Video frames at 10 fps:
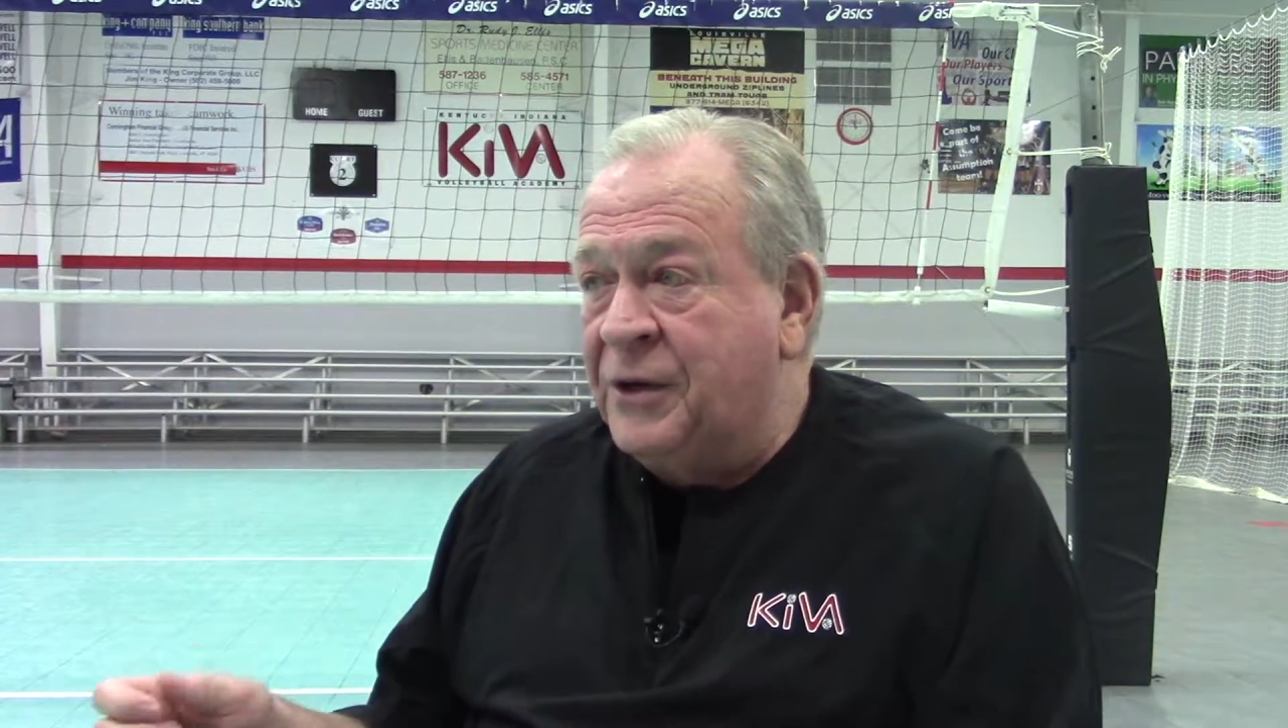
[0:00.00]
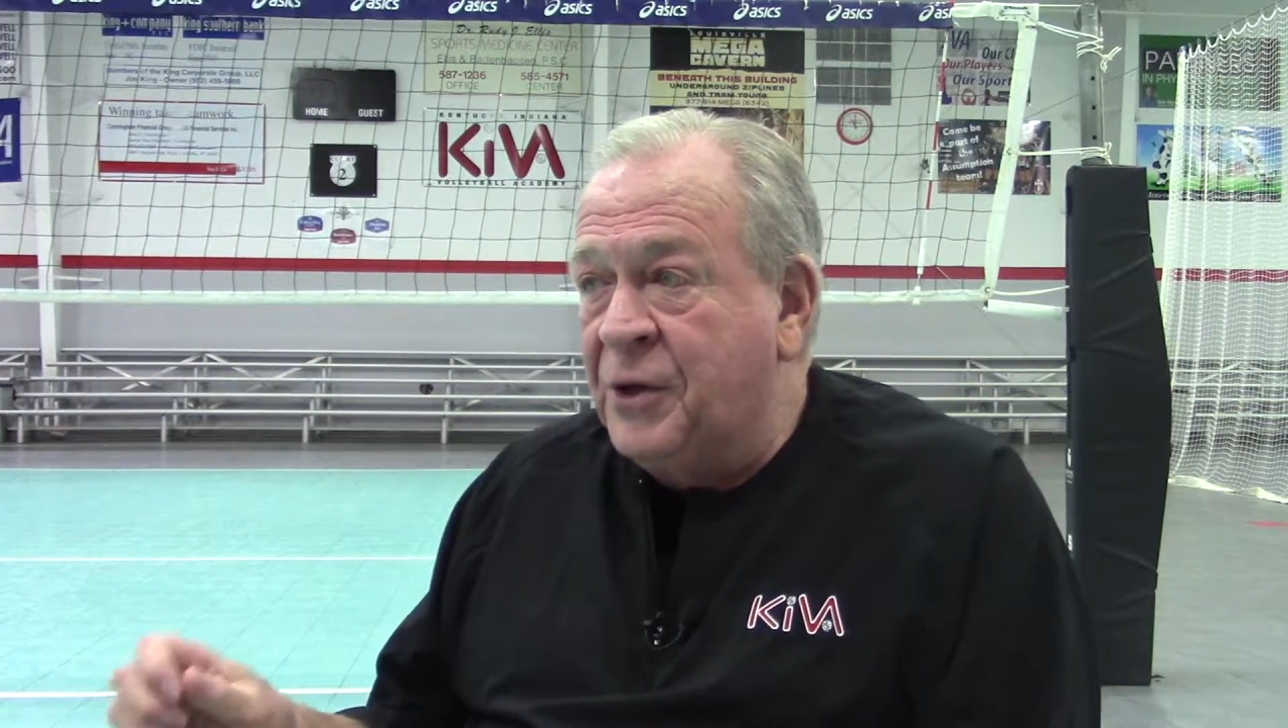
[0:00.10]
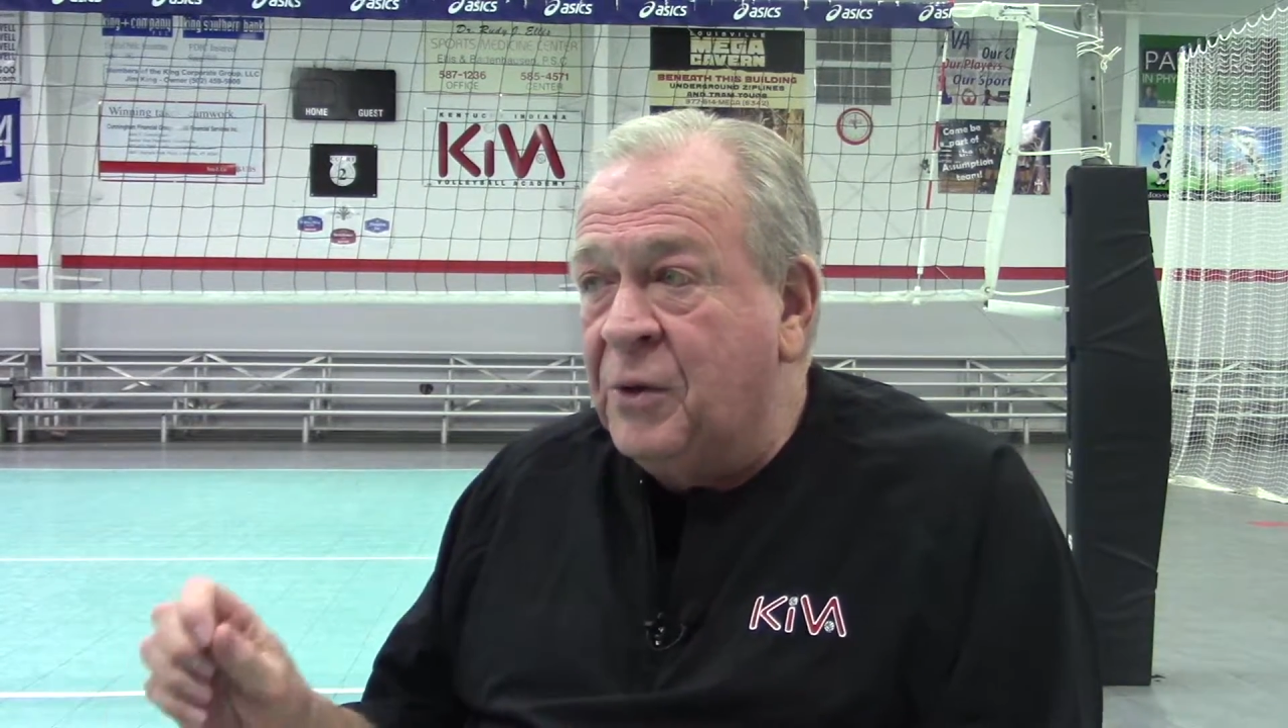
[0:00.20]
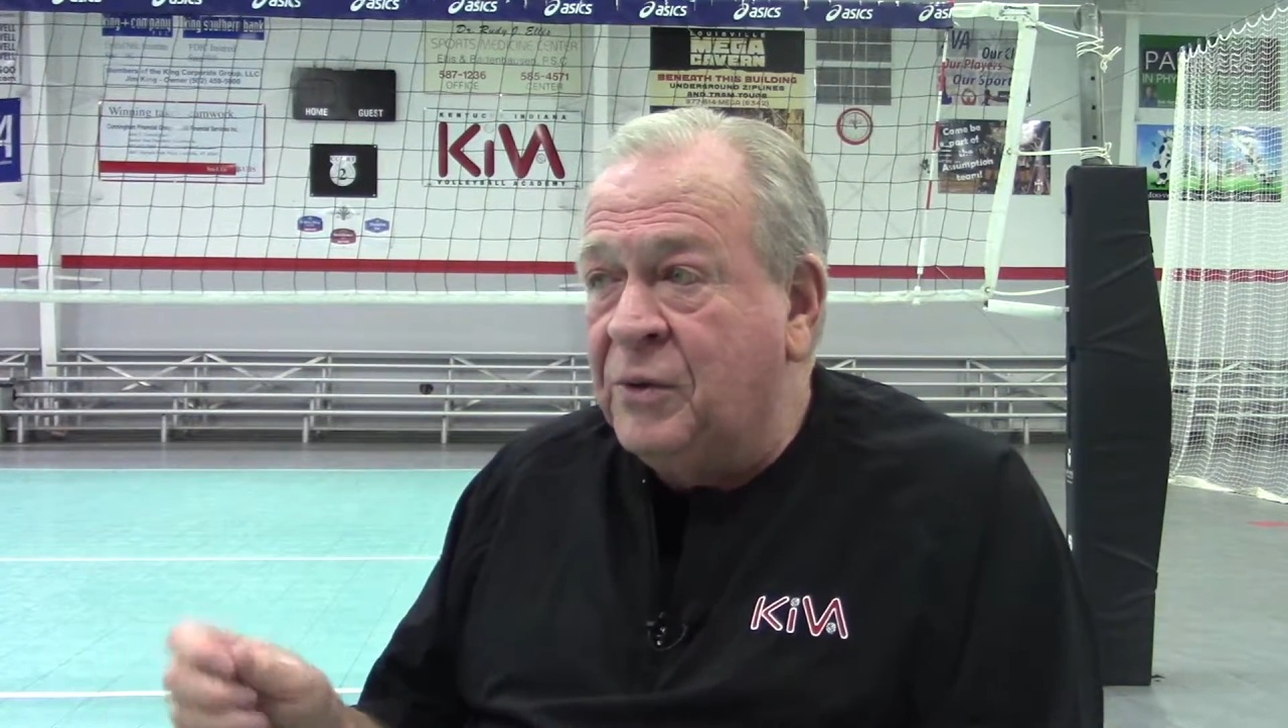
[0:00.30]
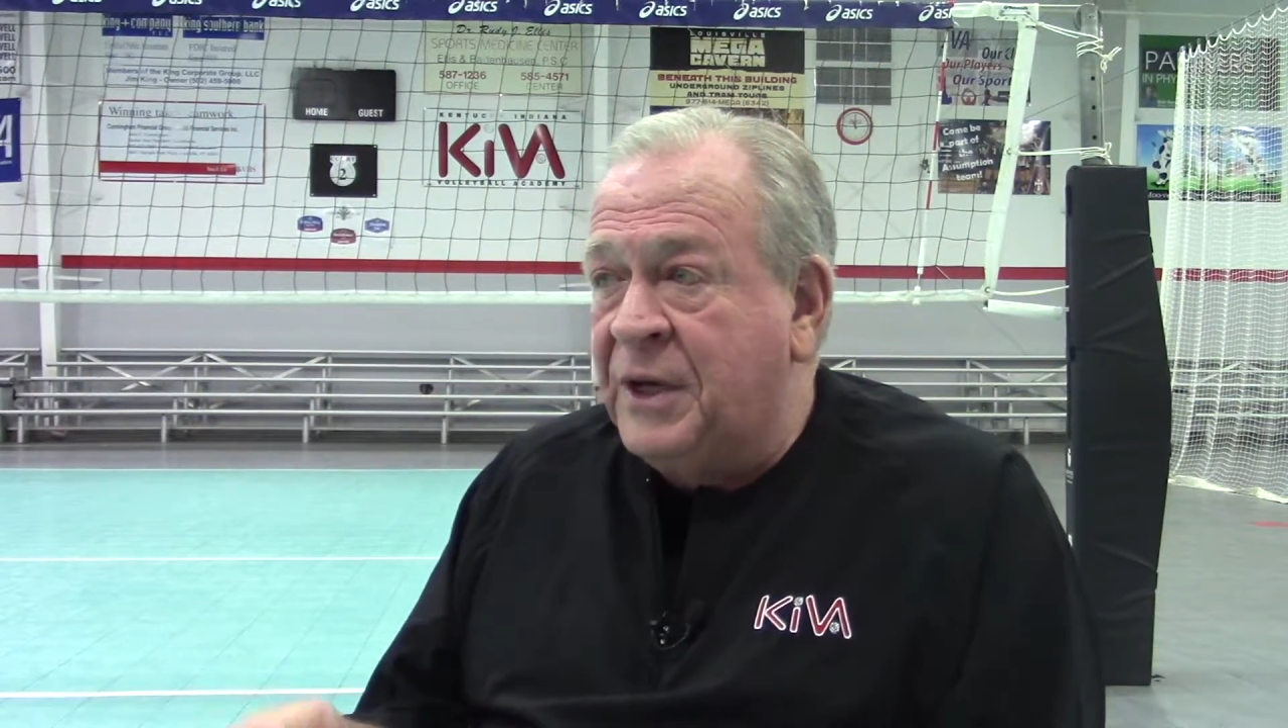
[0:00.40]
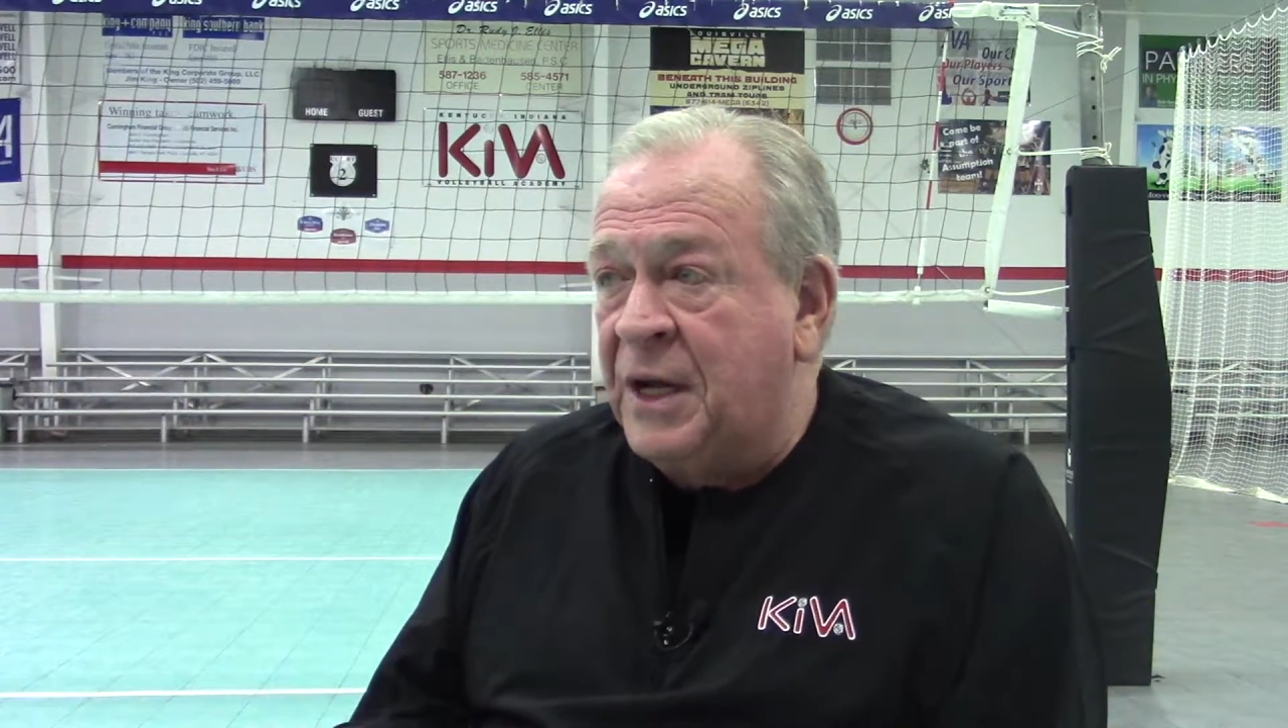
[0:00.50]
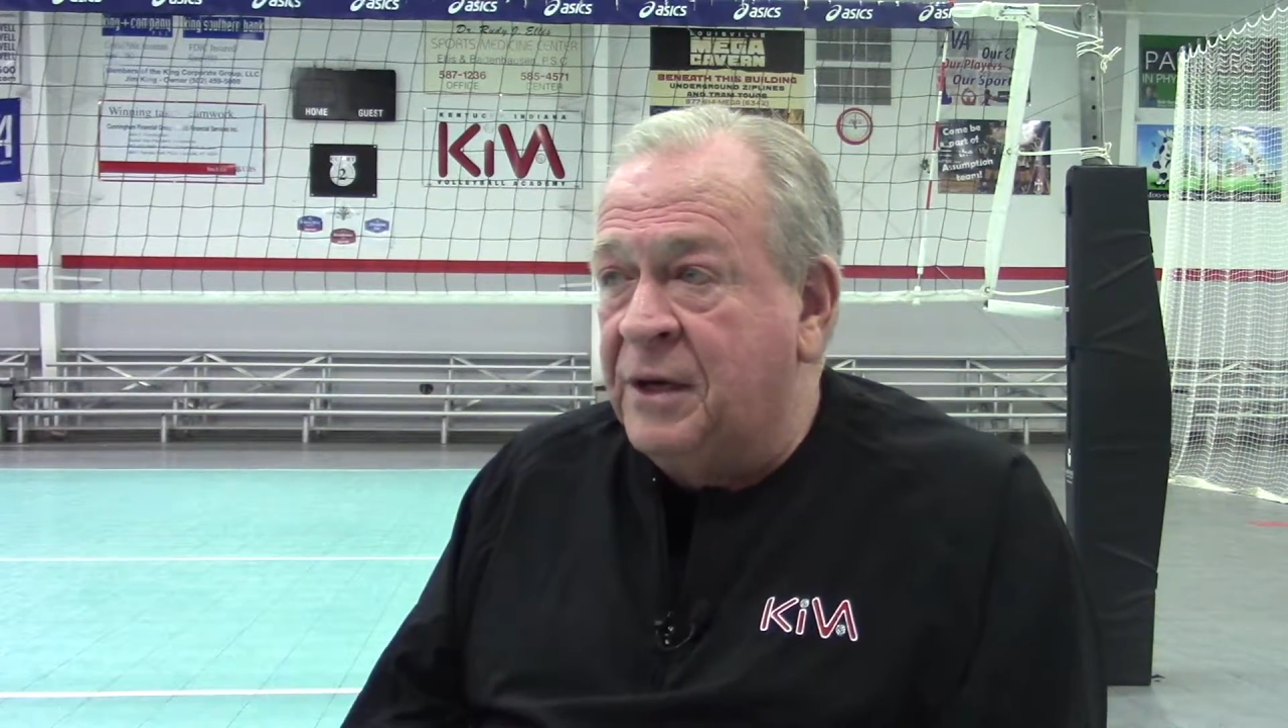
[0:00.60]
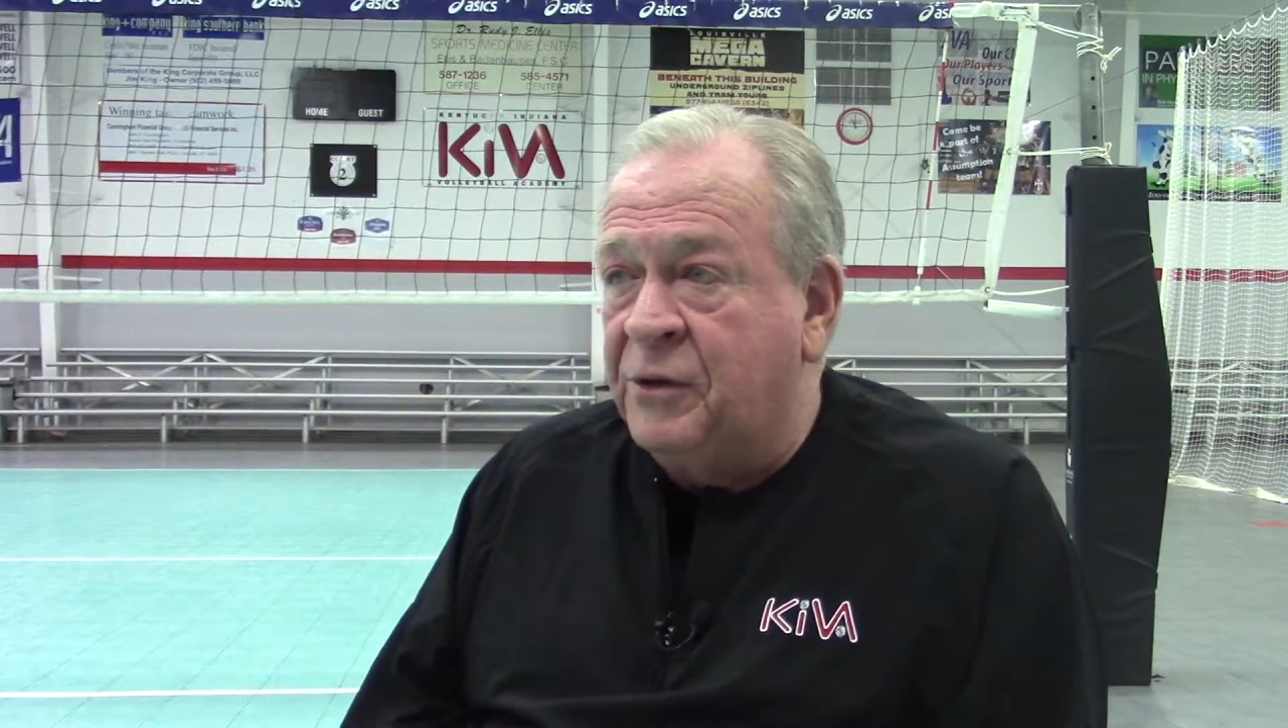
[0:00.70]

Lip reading: do tend